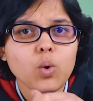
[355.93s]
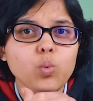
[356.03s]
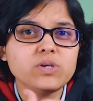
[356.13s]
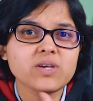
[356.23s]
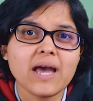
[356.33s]

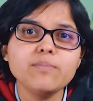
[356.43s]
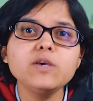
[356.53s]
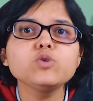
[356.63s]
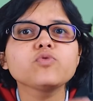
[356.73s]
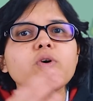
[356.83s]
which can be
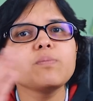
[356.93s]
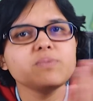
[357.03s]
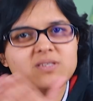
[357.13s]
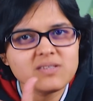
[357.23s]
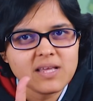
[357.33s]
used for
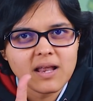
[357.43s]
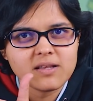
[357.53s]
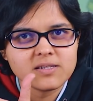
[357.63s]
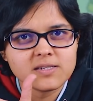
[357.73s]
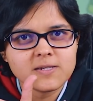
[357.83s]
business
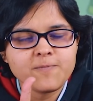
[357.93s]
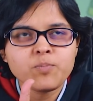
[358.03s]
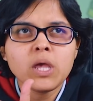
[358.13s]
analysis.